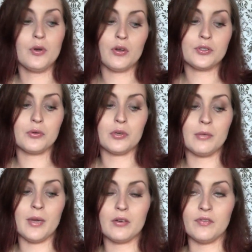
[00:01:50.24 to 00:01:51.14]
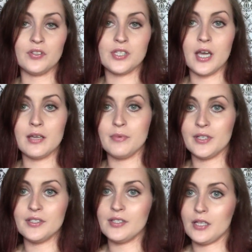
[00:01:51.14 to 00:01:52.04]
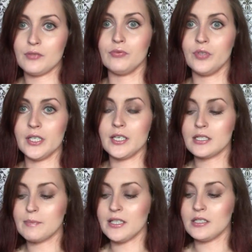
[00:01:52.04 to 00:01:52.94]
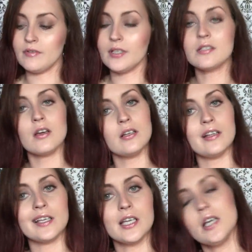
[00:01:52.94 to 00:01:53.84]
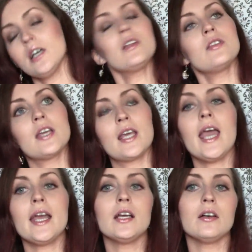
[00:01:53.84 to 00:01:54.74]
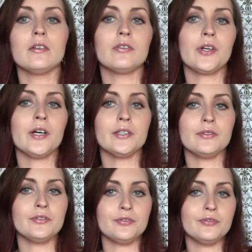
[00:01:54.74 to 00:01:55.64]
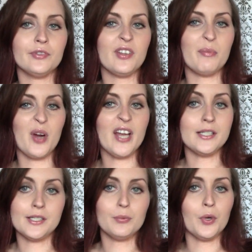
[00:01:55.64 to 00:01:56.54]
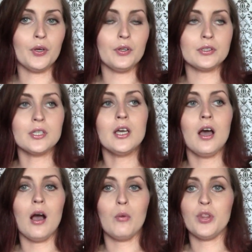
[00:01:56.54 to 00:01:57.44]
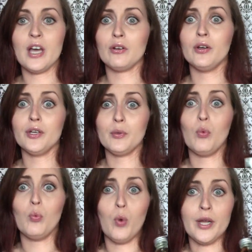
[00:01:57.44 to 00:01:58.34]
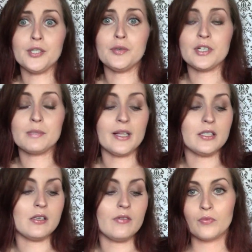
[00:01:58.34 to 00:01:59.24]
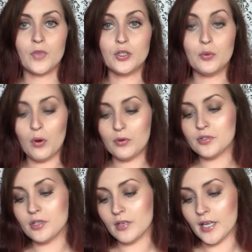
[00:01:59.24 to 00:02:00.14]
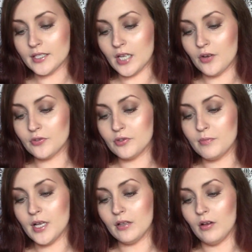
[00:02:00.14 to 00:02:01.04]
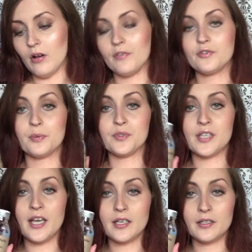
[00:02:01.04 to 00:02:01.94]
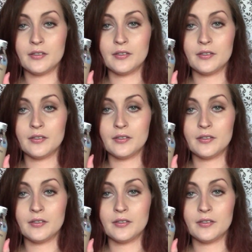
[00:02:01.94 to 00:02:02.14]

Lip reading: We're not talking about Courvoisier, because that's really expensive. That's kind of like the king of kind of the brandy world, without going way too expensive. You also get 100ml of triple sec.